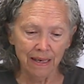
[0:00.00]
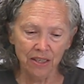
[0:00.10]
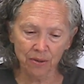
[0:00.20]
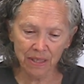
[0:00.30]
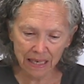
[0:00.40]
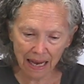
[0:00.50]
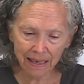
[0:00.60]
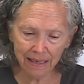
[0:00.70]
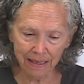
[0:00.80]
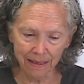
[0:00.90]
So
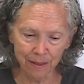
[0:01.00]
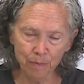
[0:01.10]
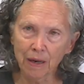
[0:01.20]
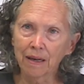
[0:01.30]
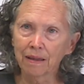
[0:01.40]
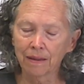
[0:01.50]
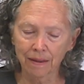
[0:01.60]
snack is, by